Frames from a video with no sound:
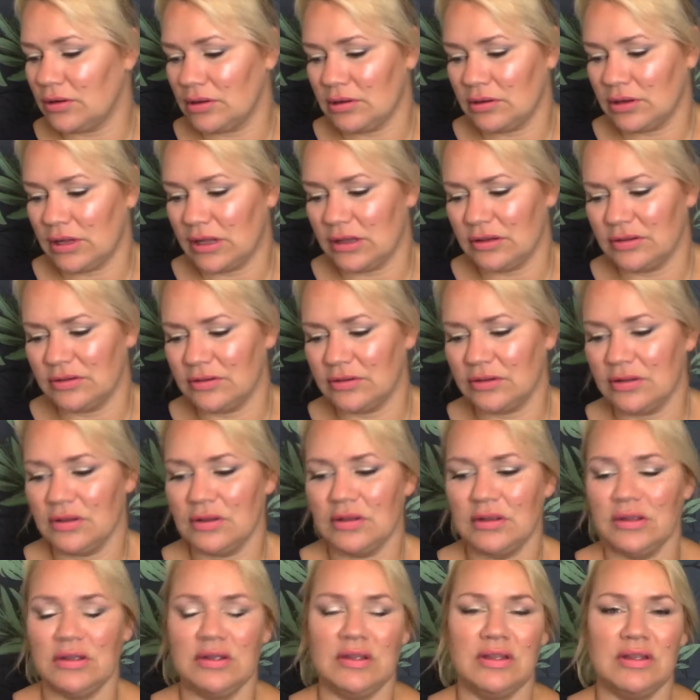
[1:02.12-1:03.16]
and
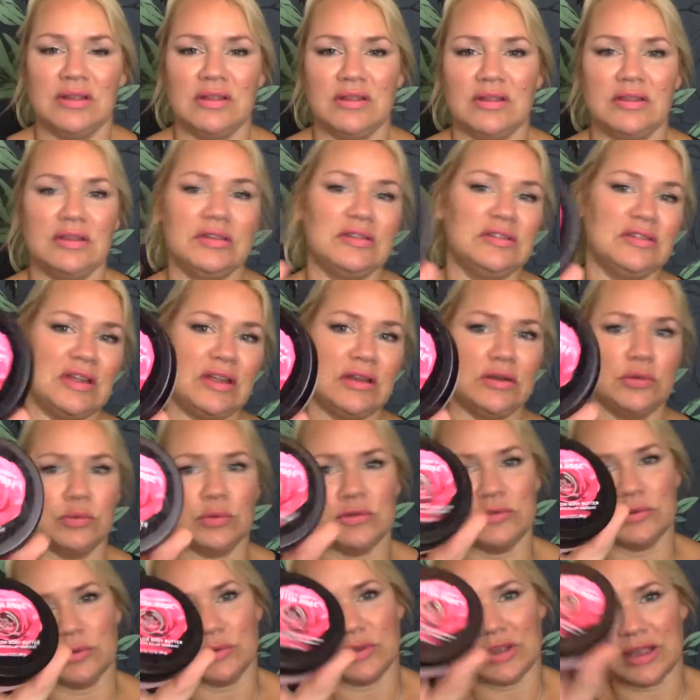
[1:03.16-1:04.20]
the scent
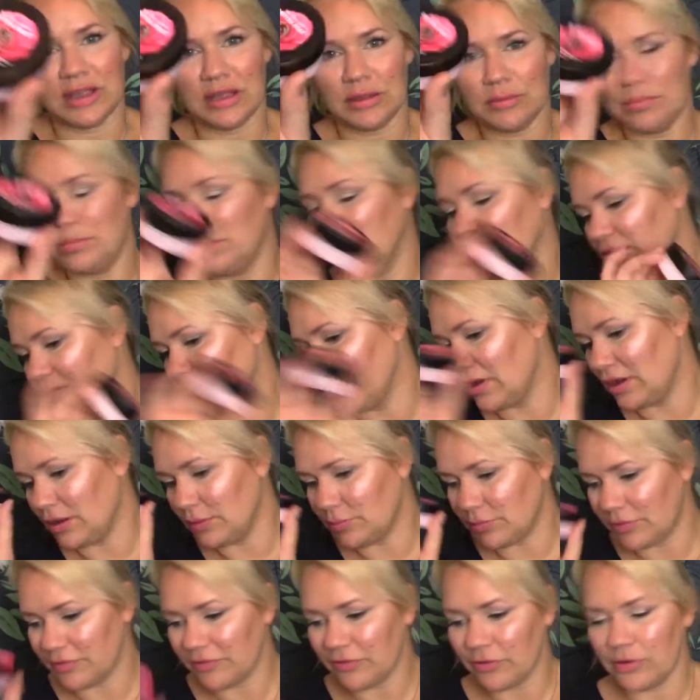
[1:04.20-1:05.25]
was okay but I
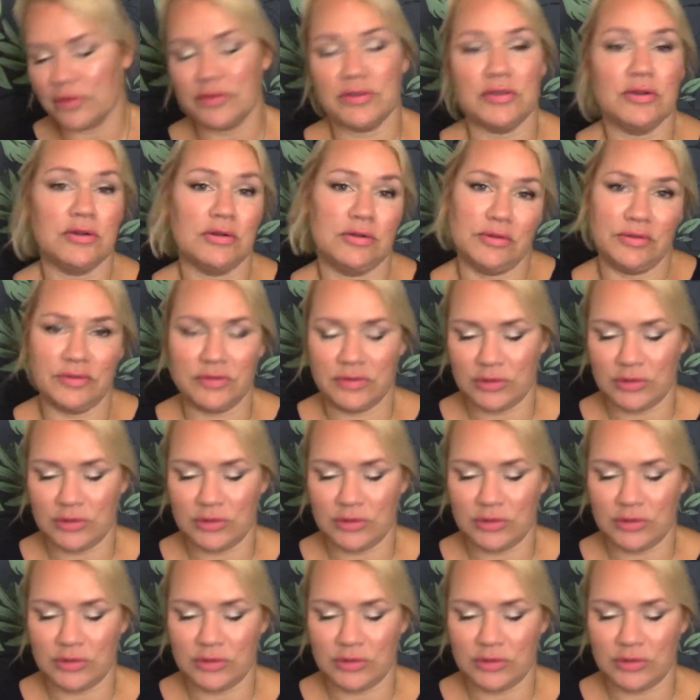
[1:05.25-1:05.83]
prefer the,